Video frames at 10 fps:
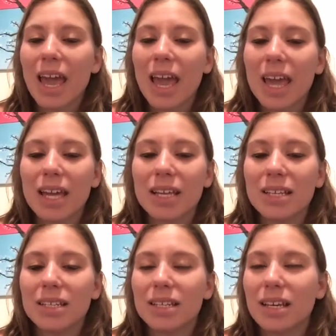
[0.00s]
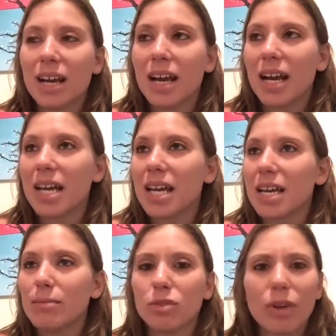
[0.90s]
and I
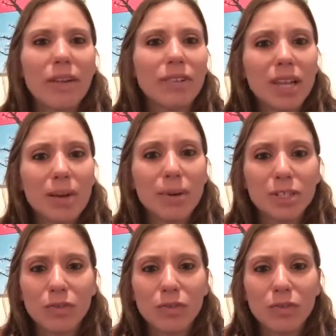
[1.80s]
am traveling a bunch